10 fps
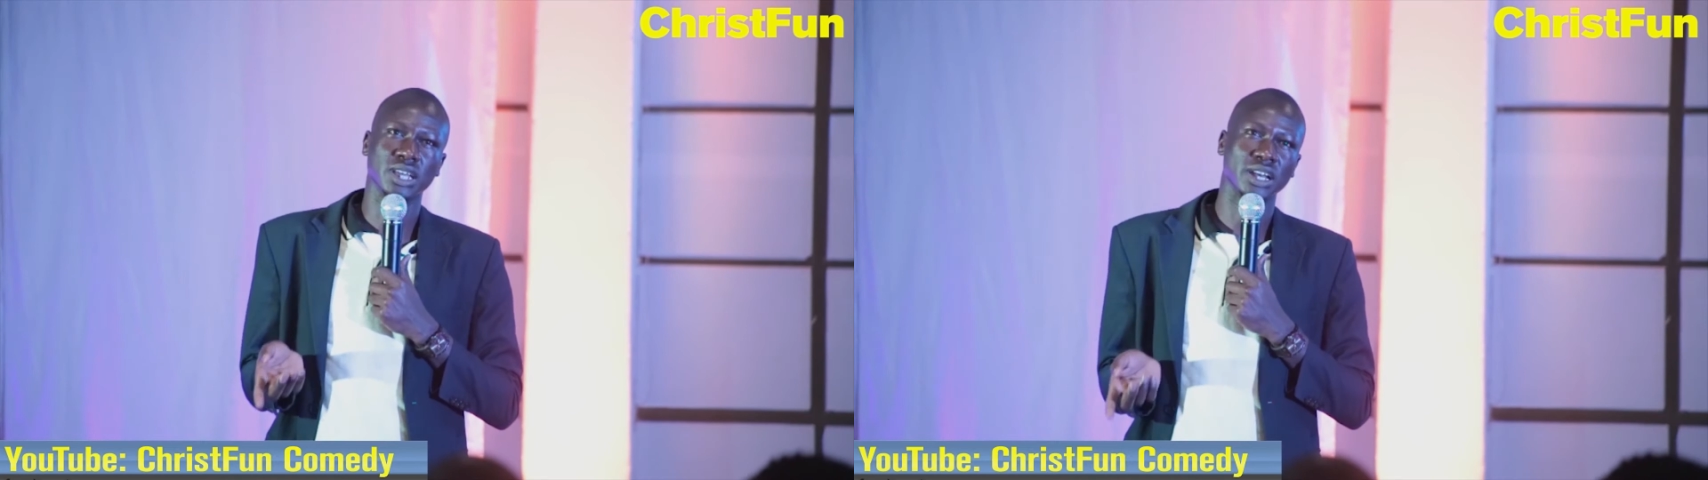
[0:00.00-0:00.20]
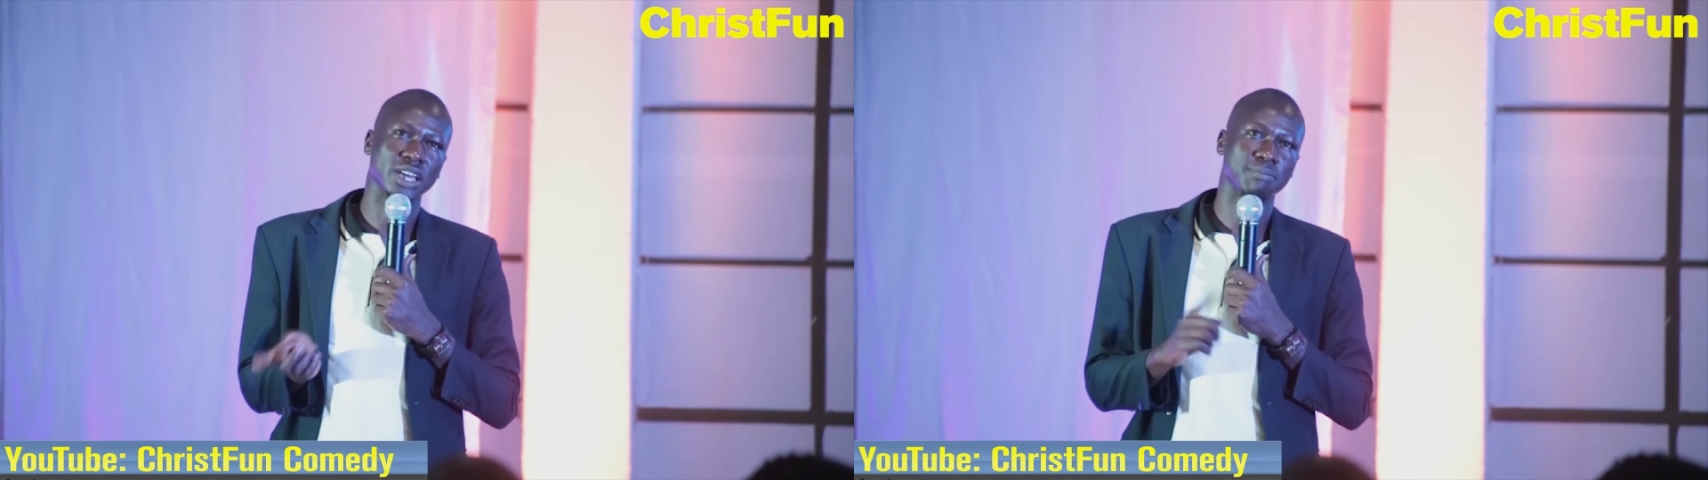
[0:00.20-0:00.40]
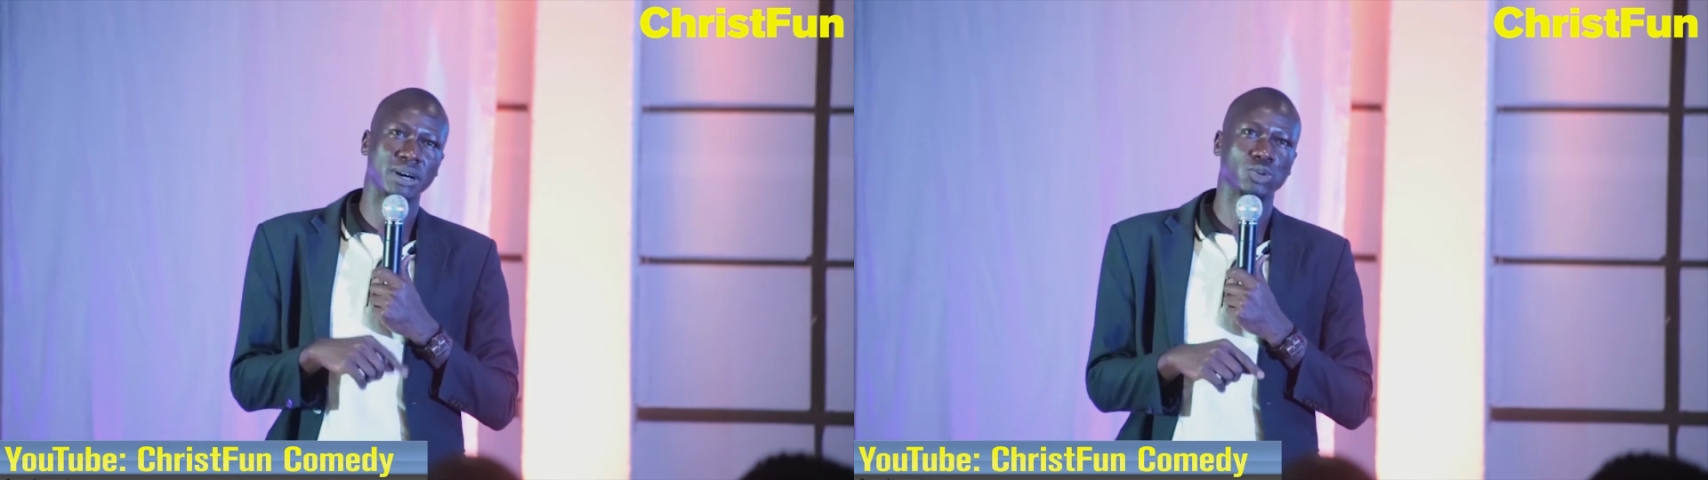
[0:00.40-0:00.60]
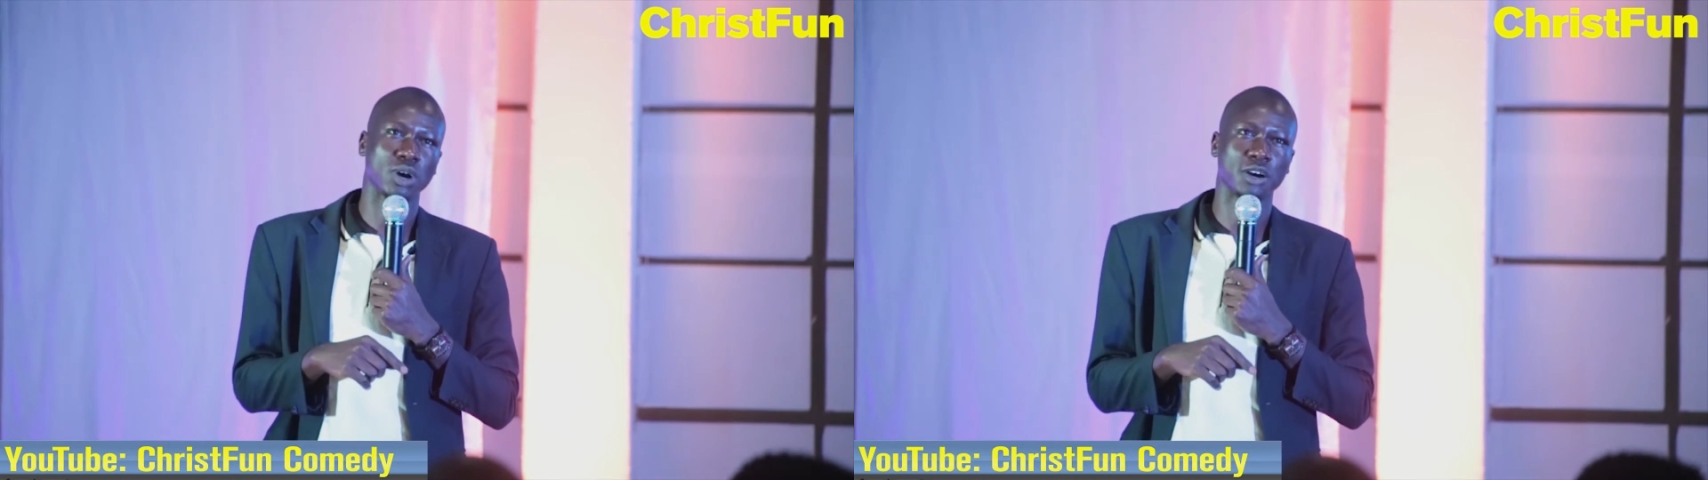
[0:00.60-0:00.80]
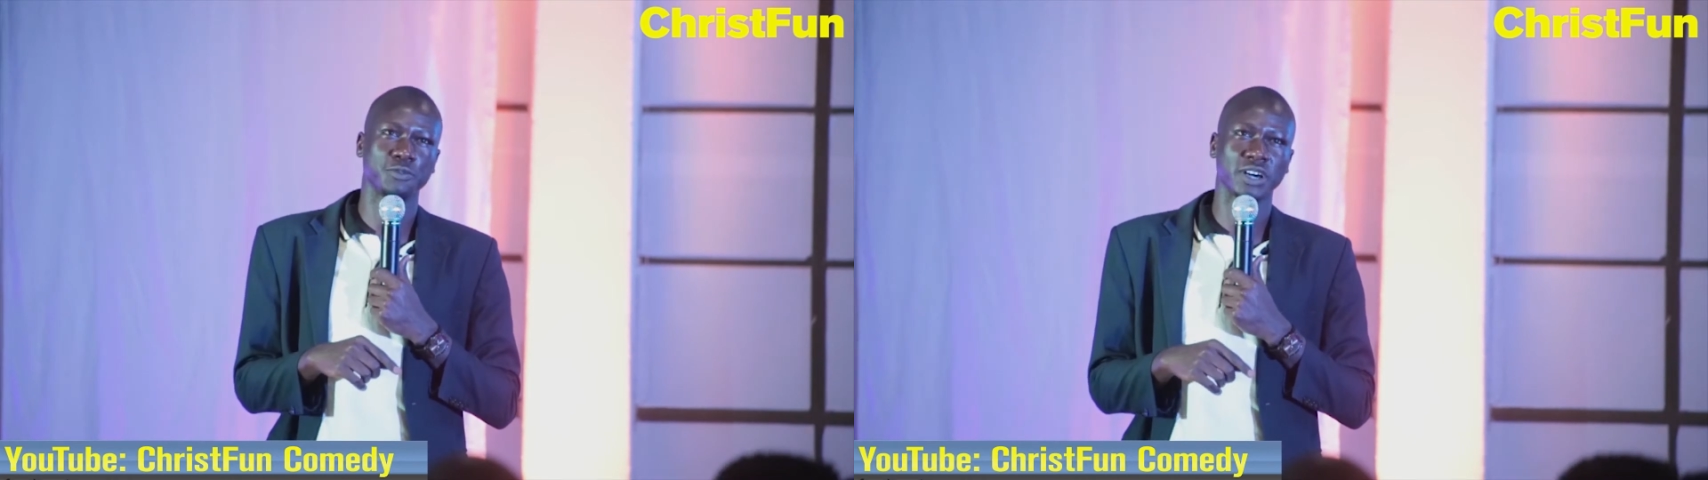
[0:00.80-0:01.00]
the neighbor to
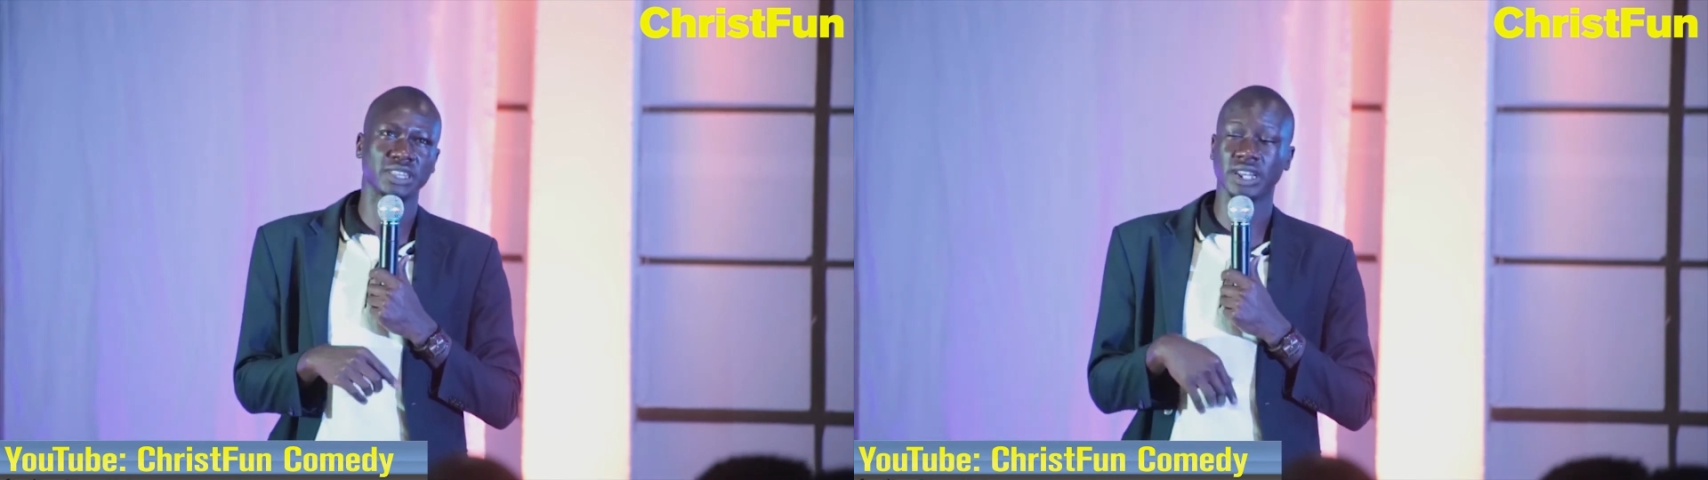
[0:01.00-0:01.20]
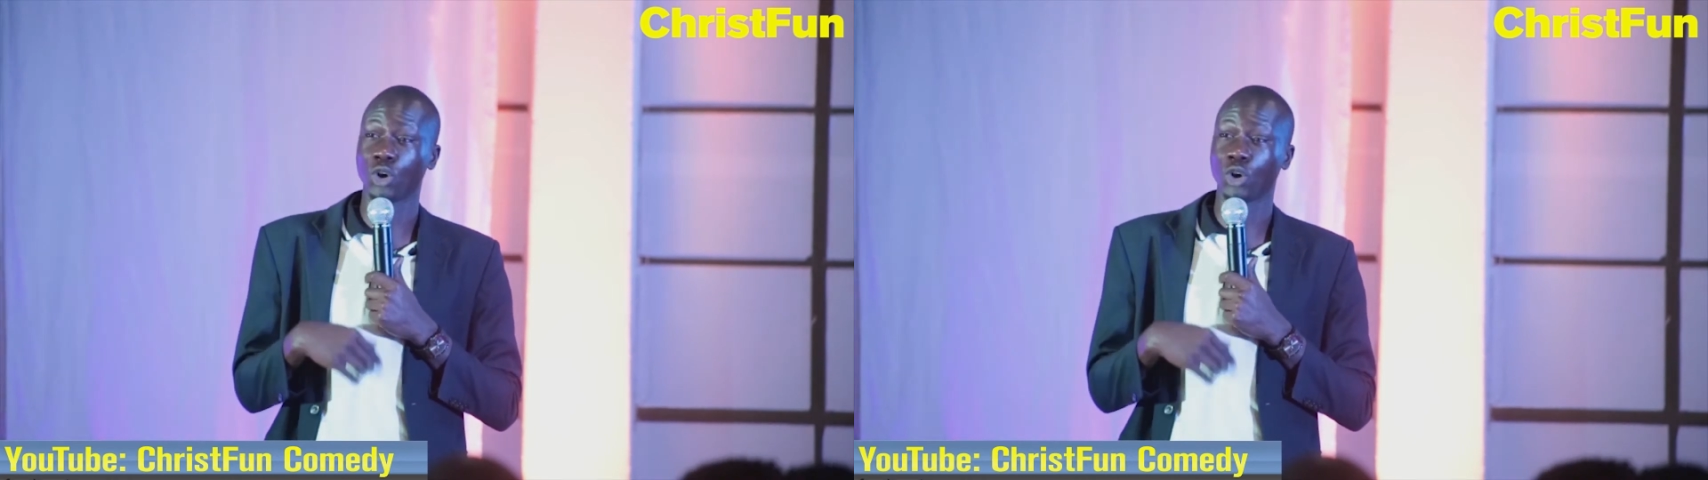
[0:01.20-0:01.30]
our father,